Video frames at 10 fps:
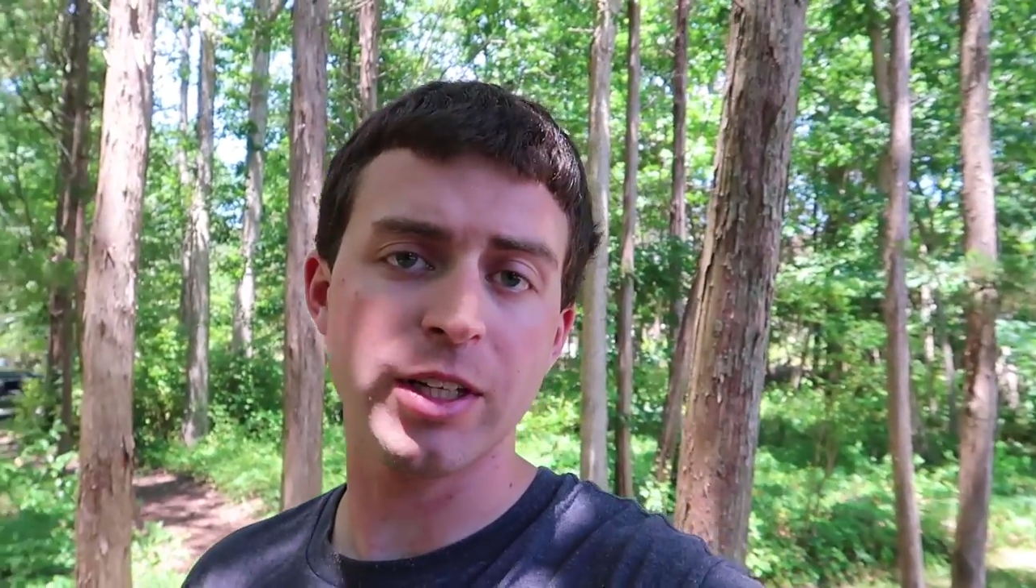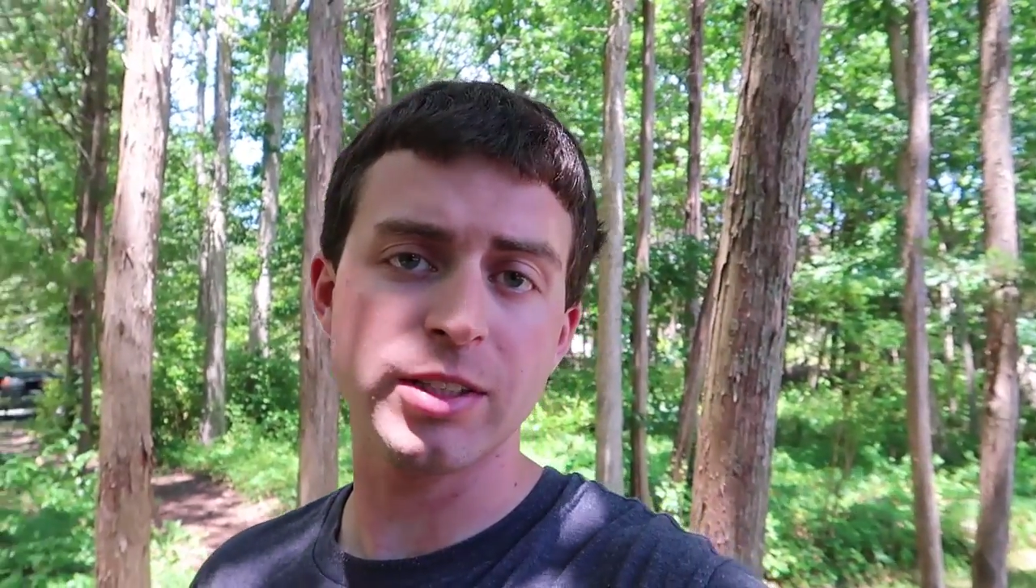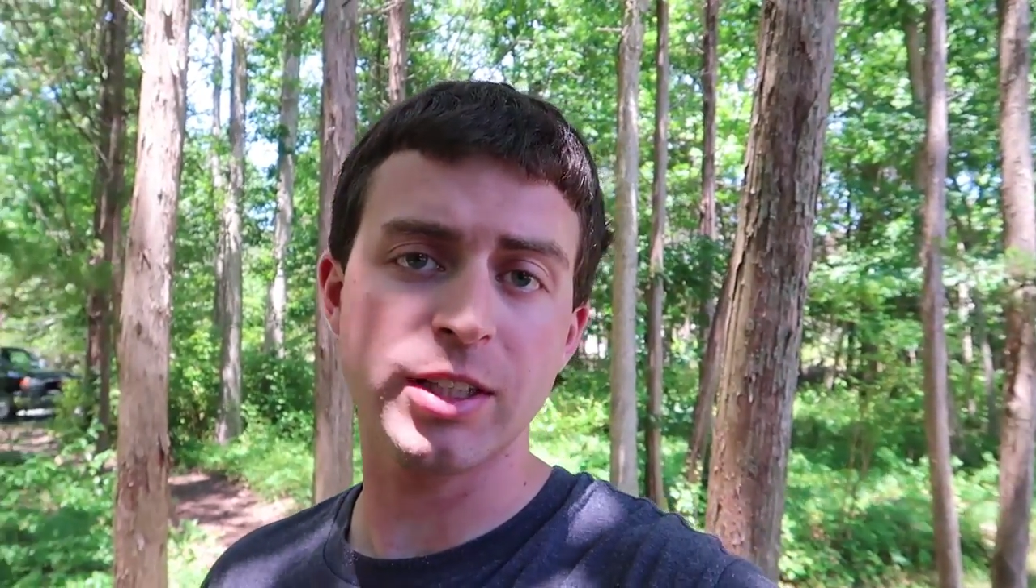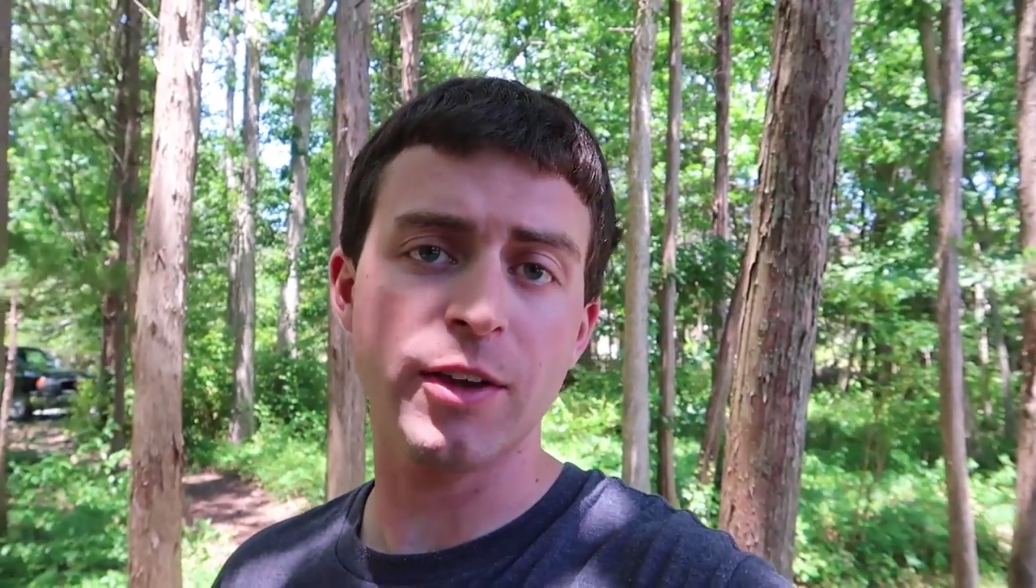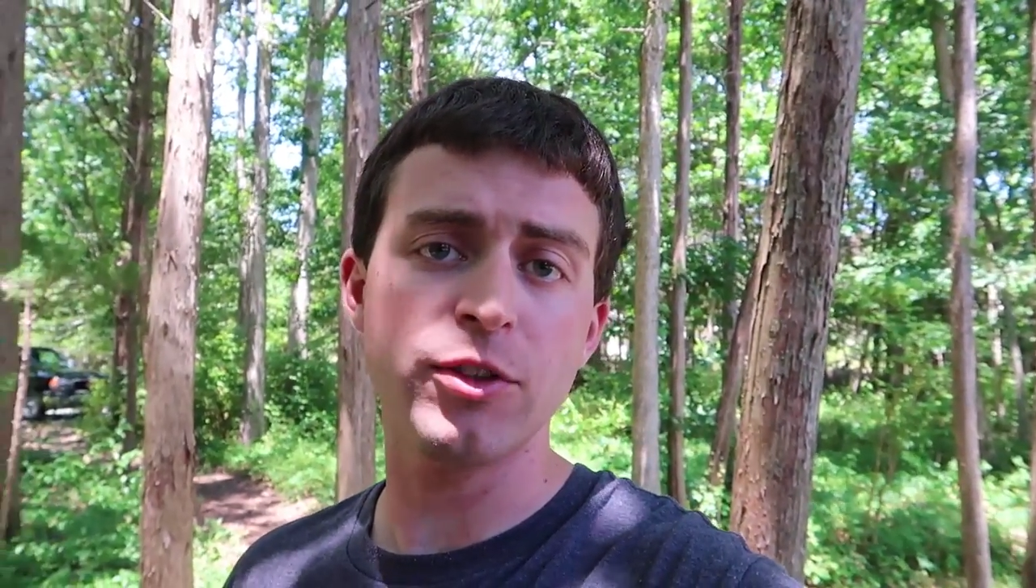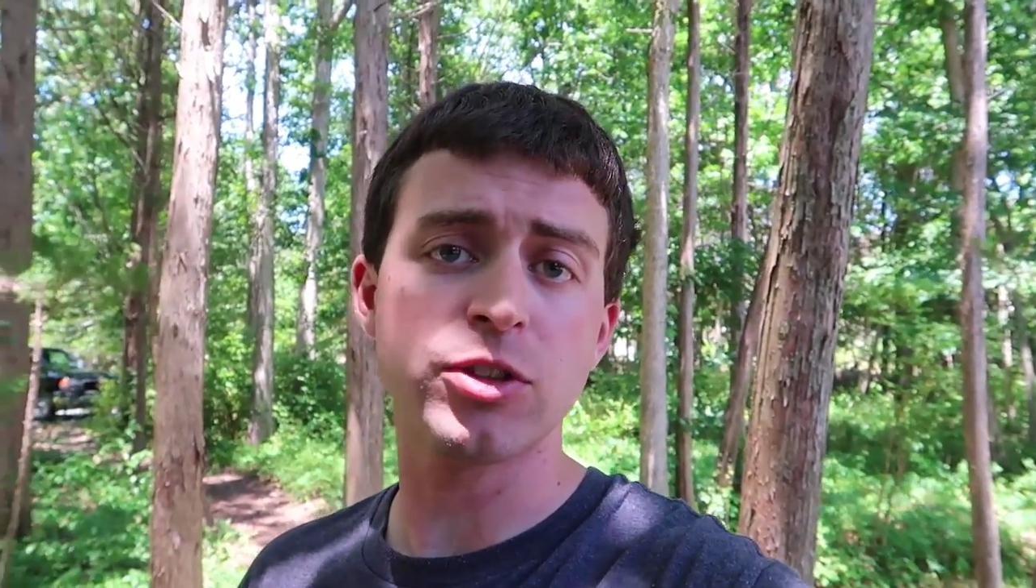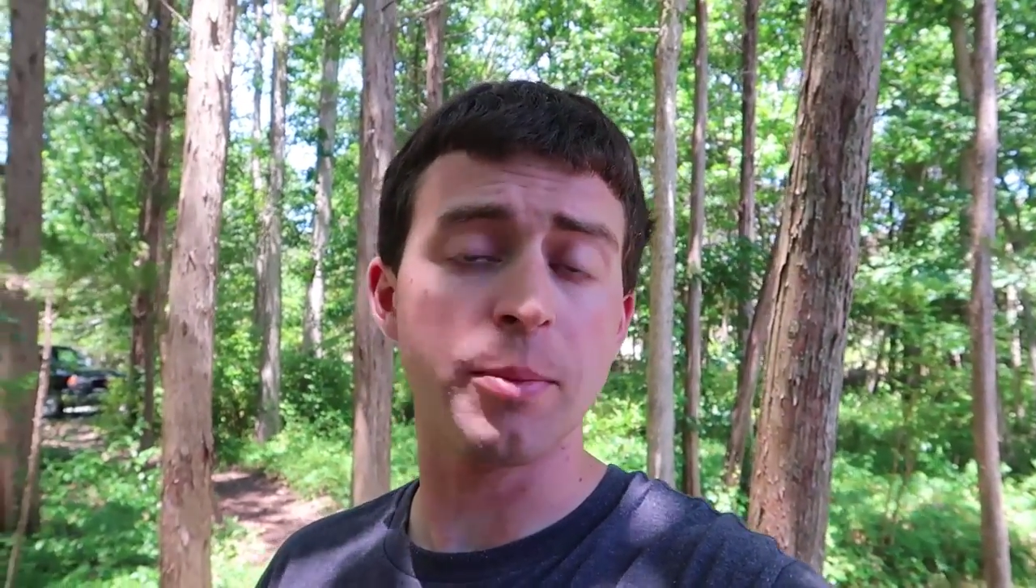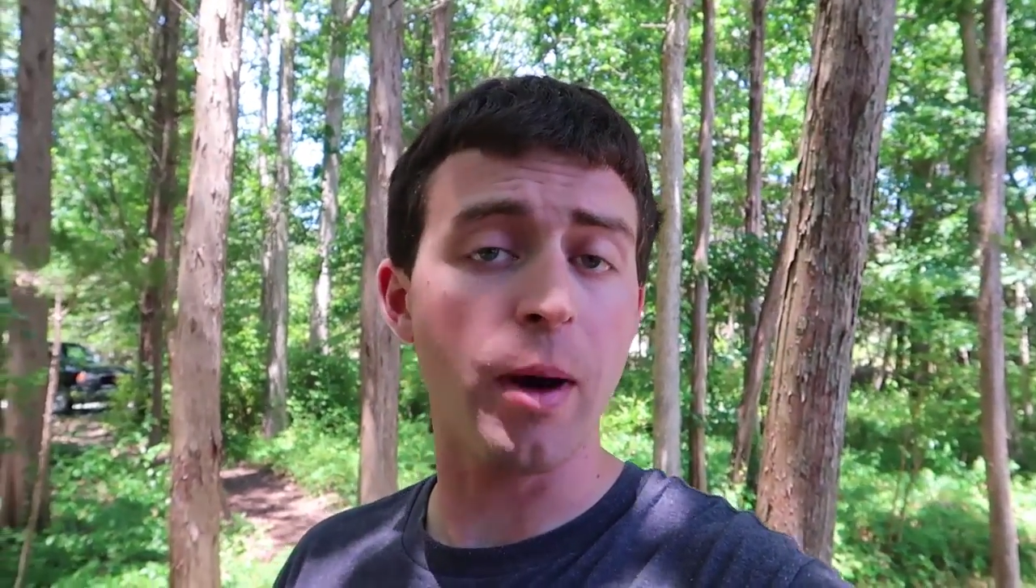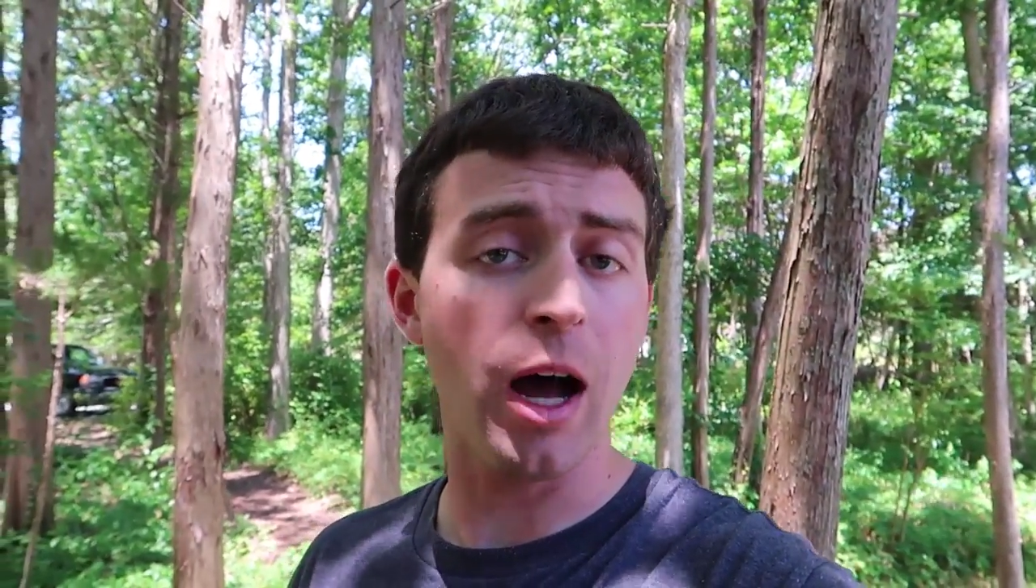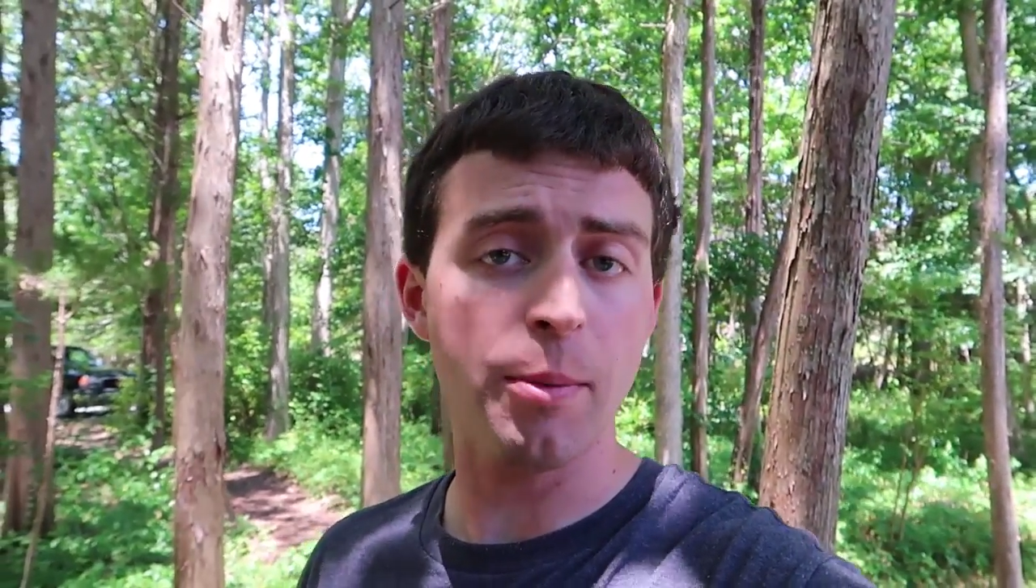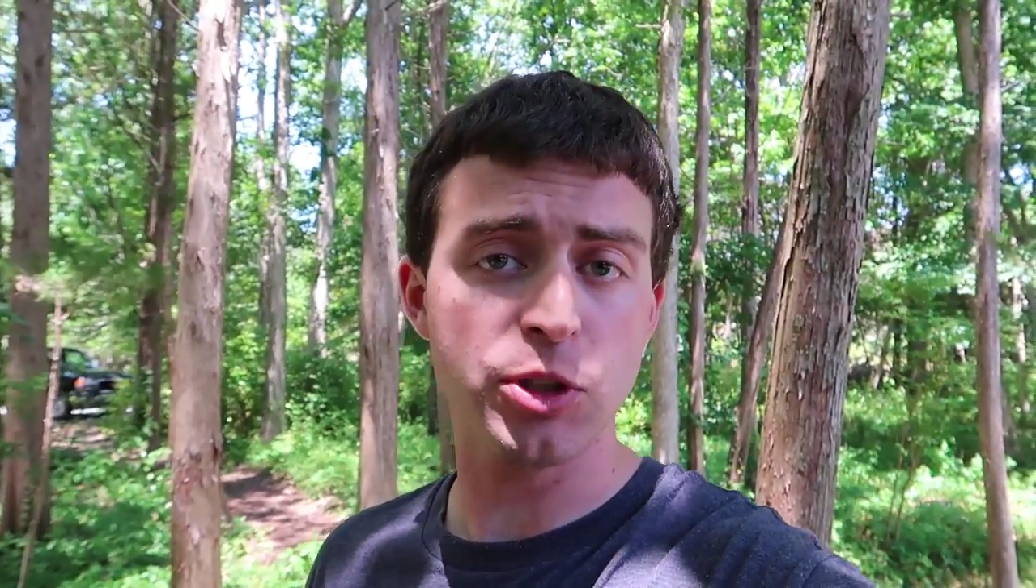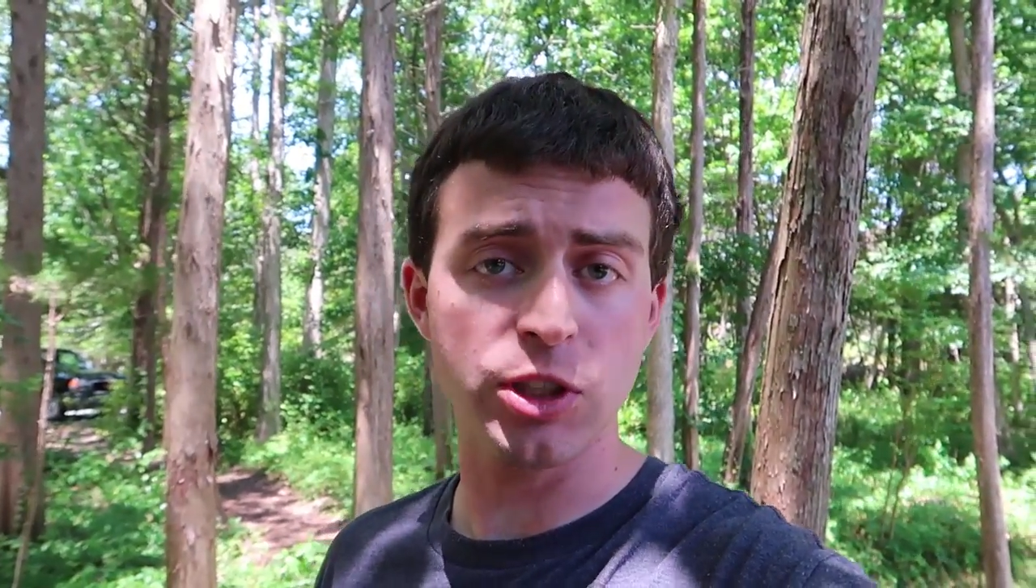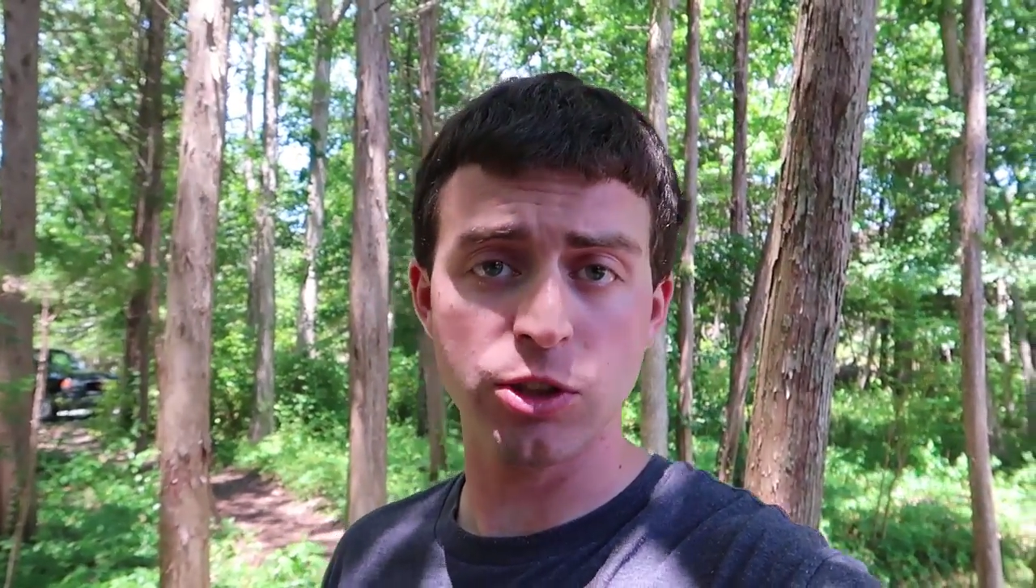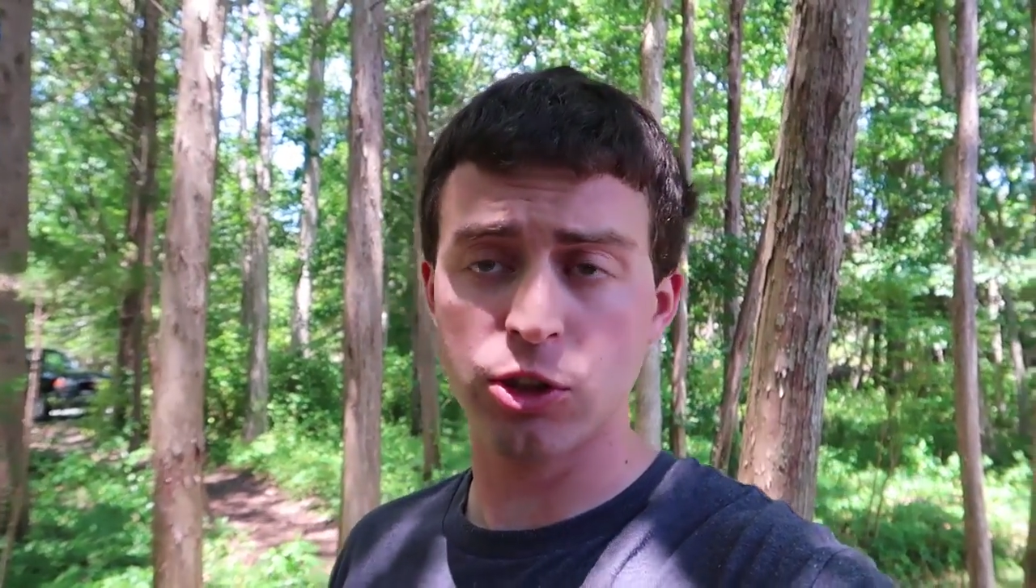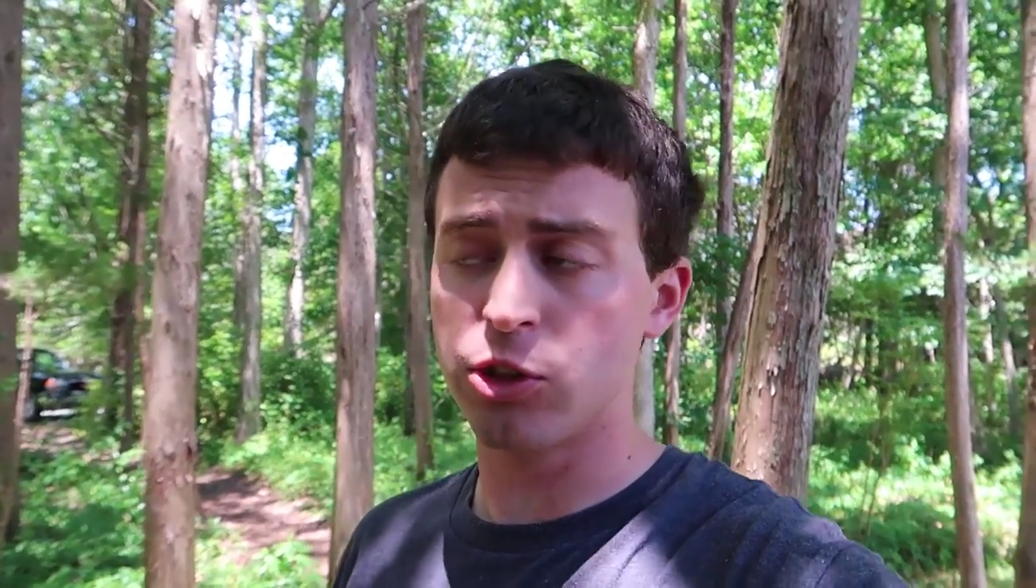is it gives you some
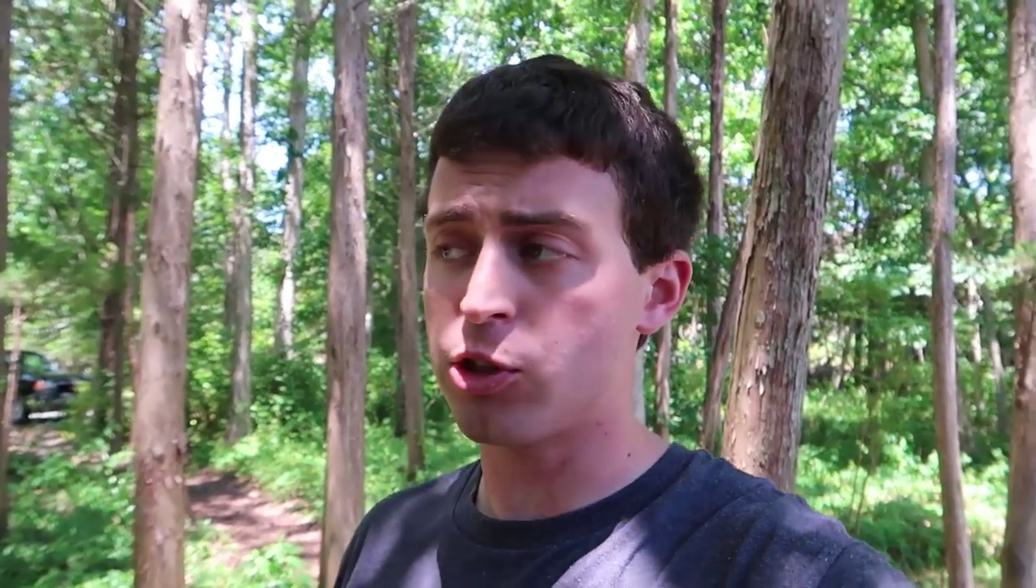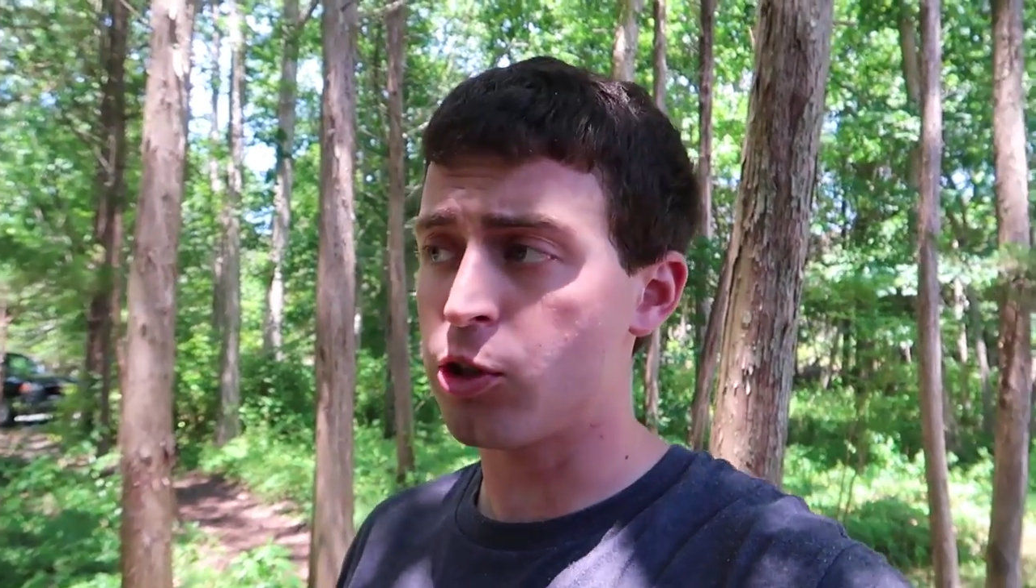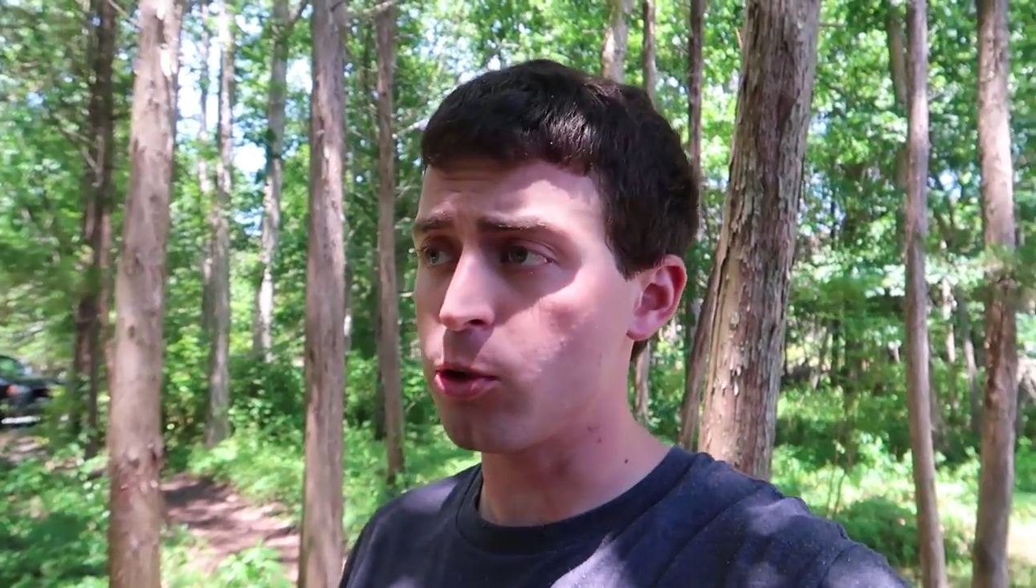options